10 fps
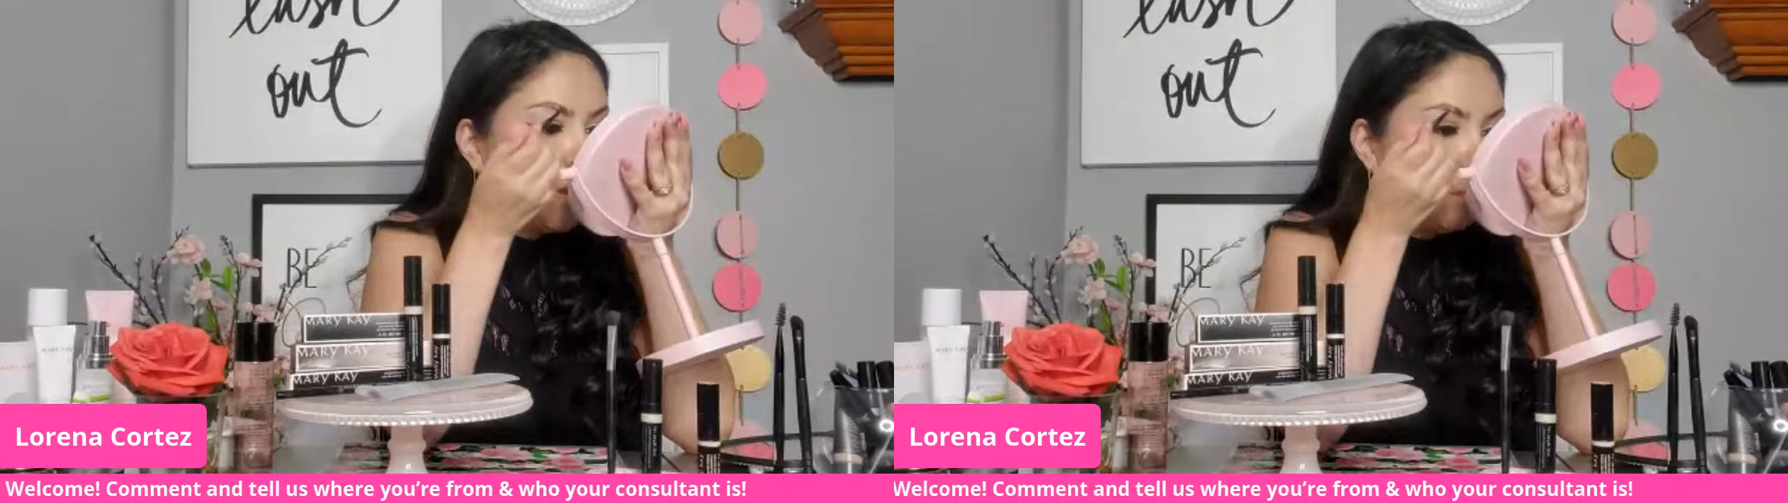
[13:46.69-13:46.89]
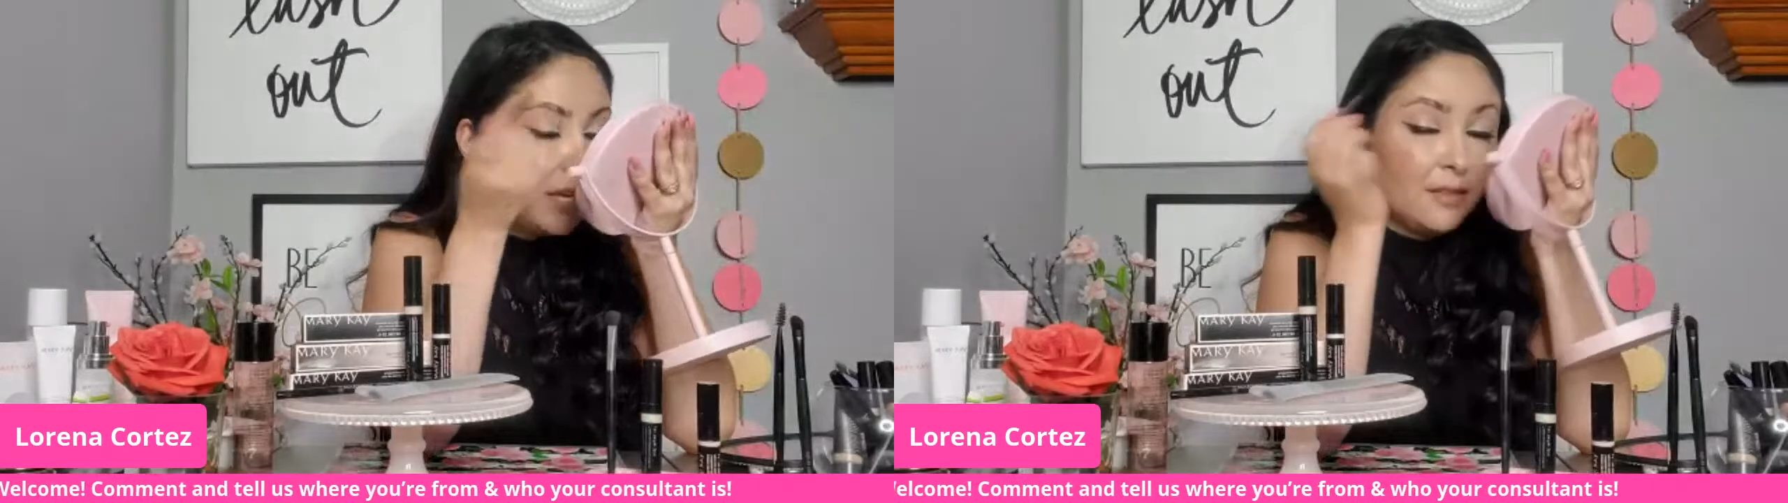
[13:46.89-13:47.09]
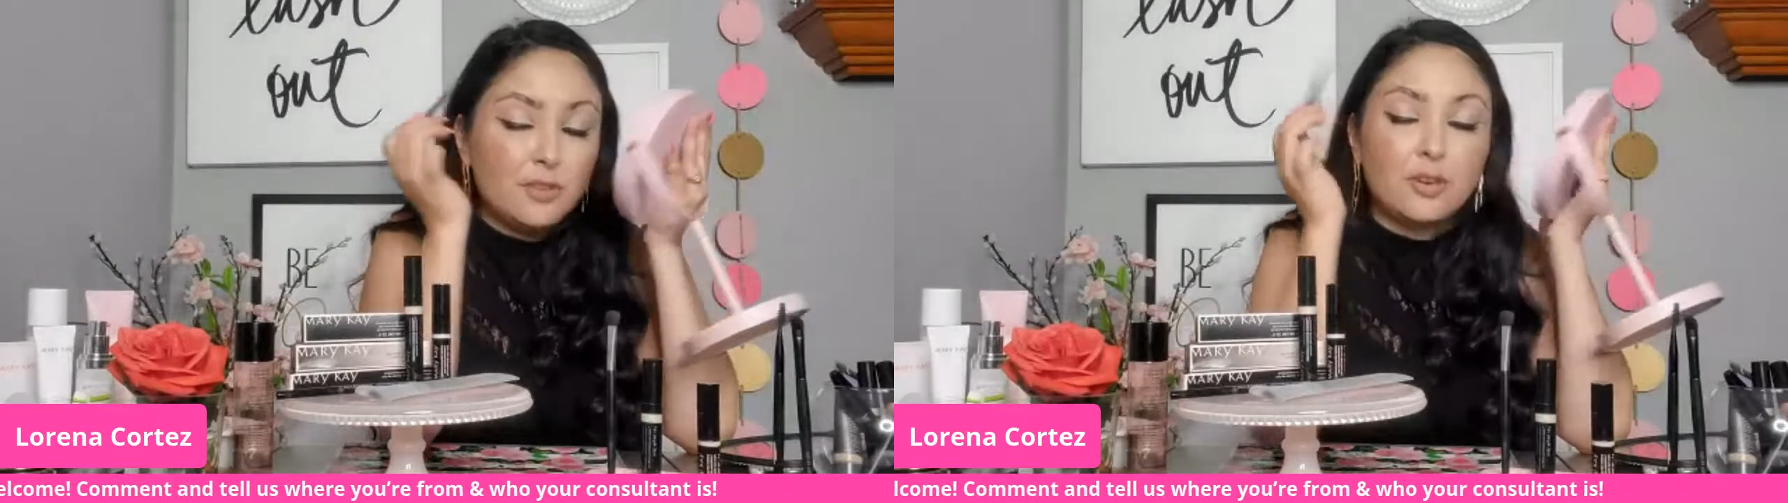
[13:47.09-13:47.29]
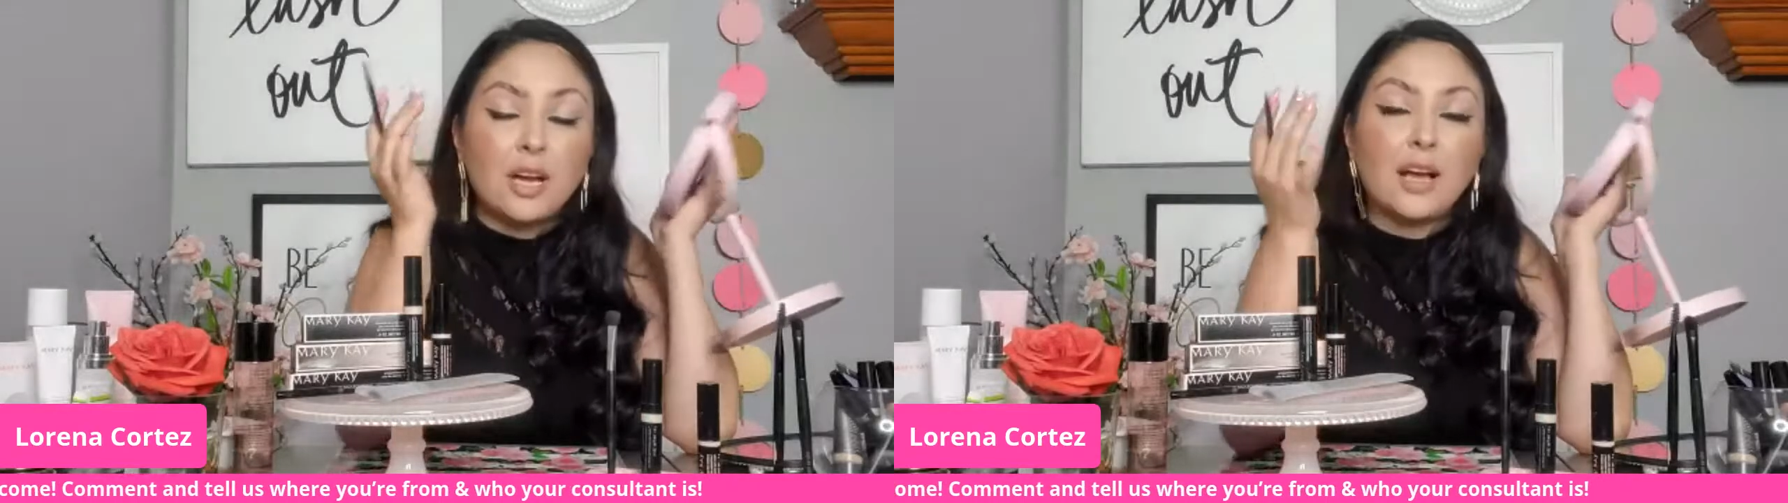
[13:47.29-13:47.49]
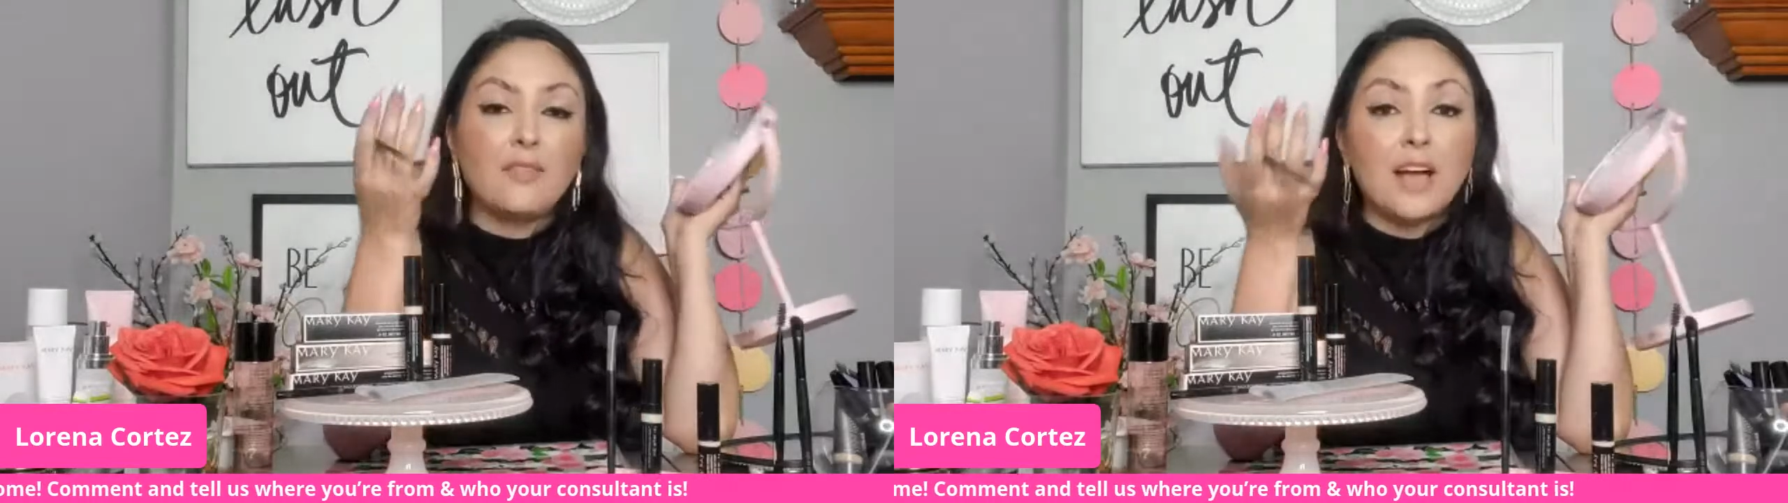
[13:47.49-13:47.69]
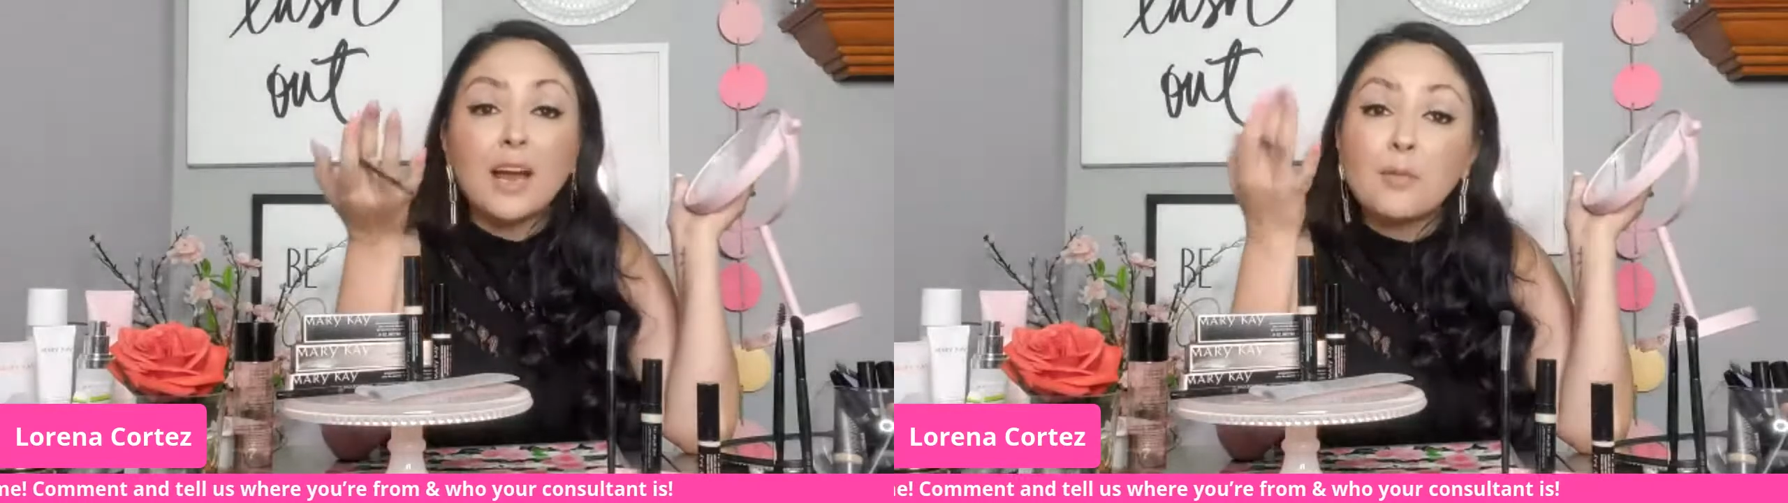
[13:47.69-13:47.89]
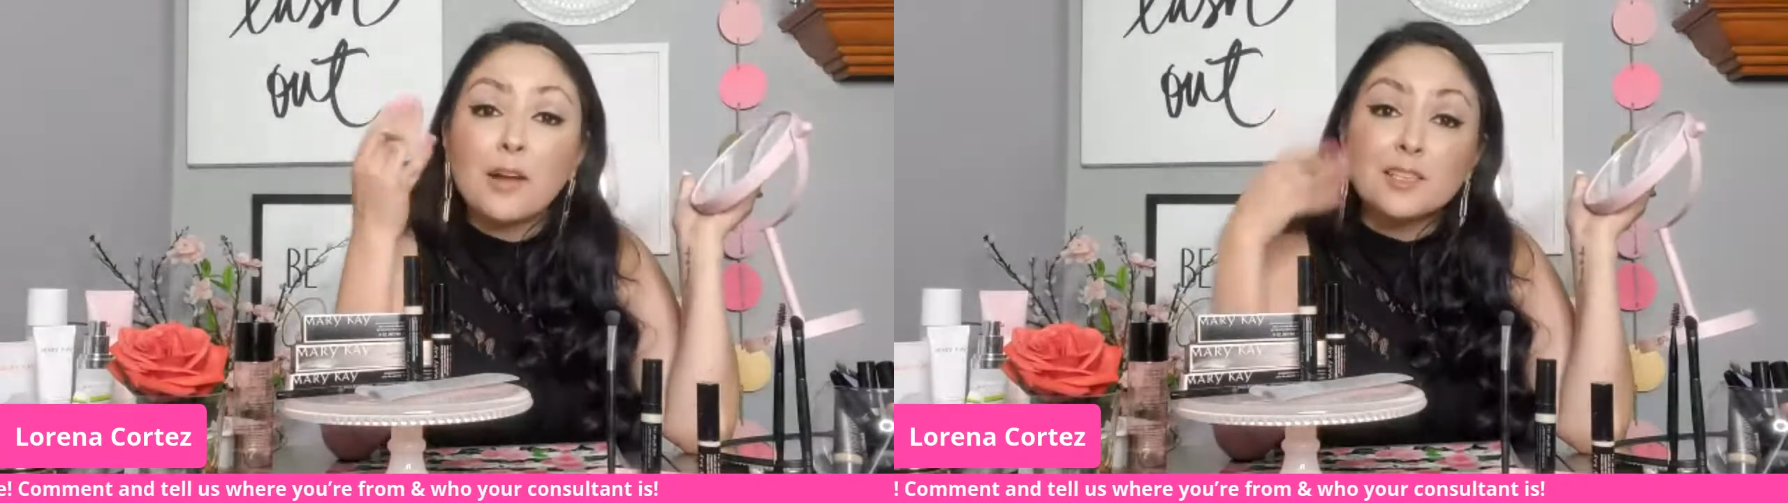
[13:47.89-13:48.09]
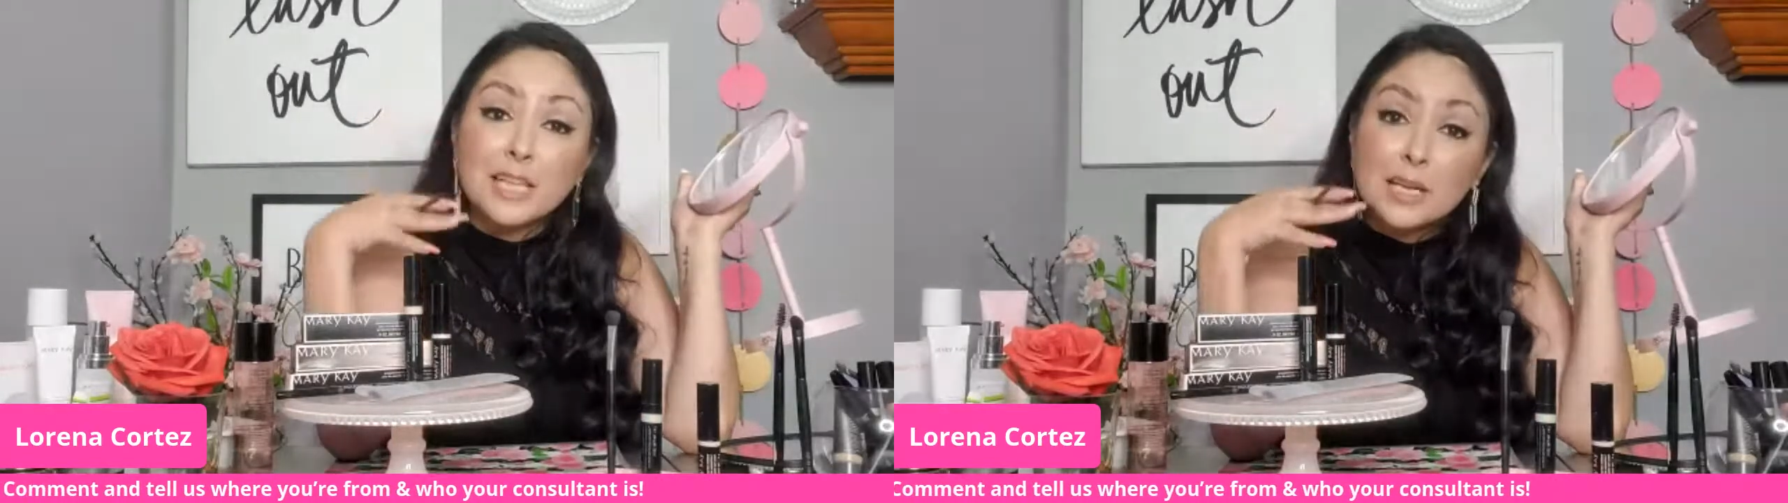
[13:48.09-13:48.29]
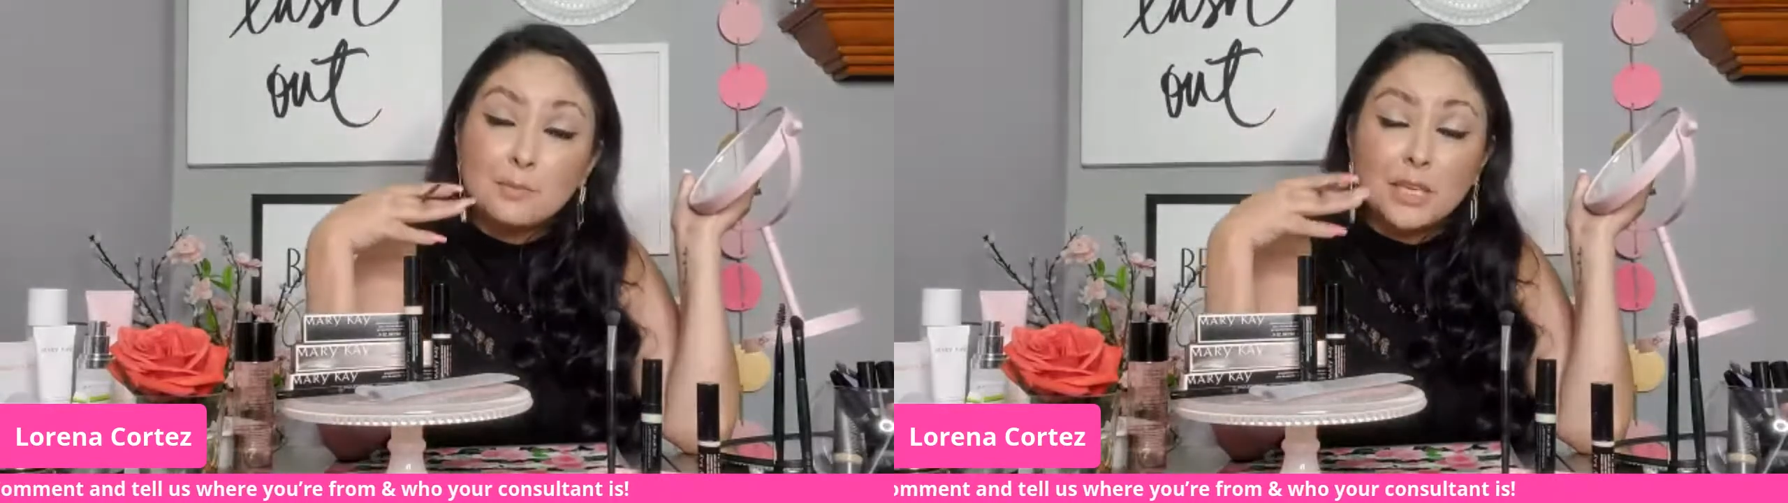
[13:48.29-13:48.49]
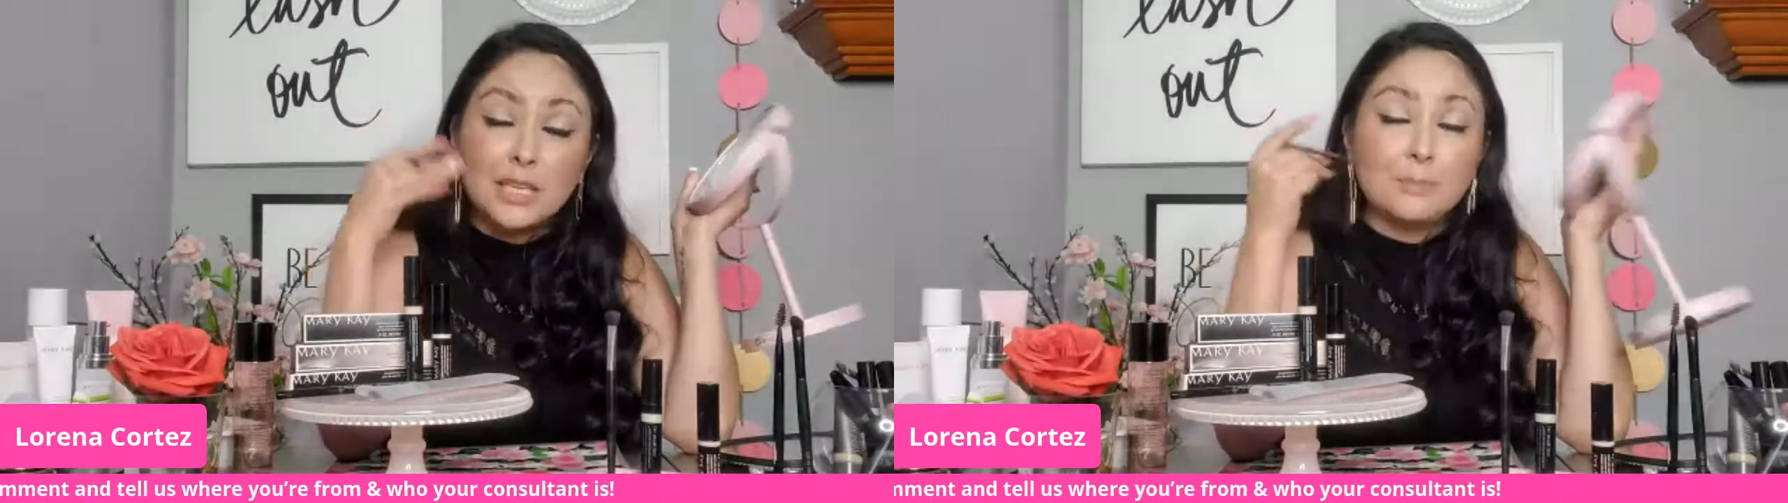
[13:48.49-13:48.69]
But if you don't have eyebrows like
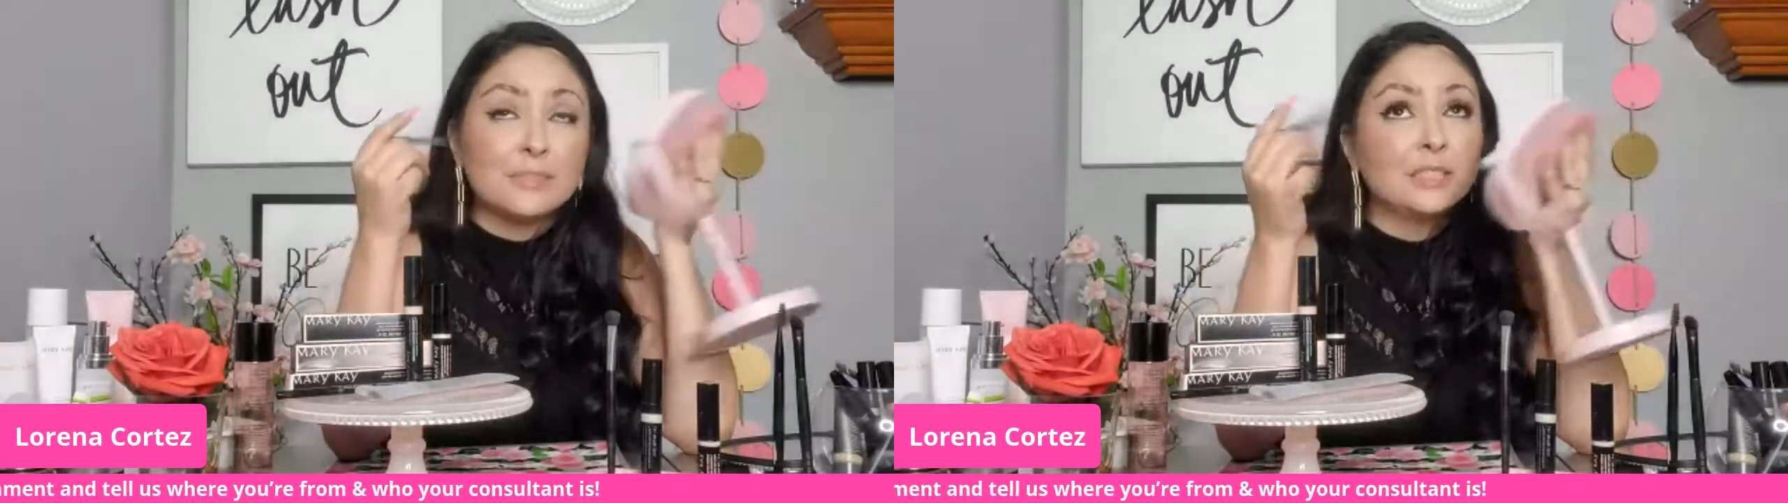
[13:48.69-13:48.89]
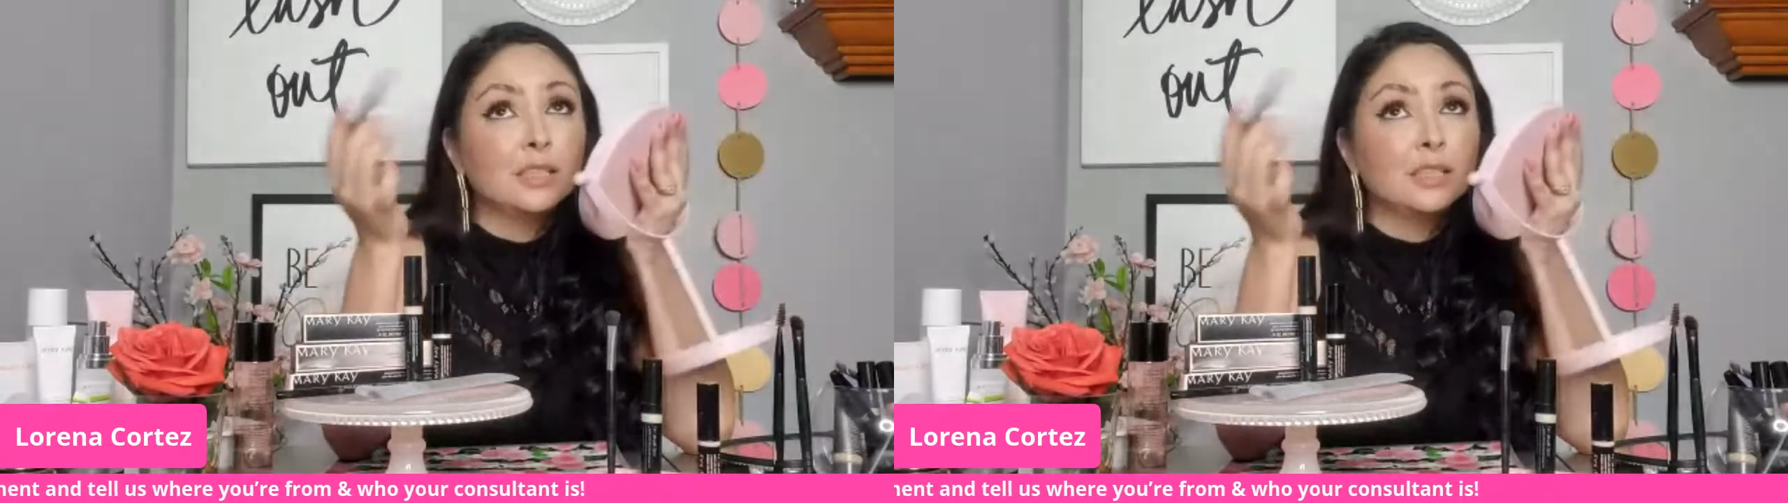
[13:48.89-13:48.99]
me,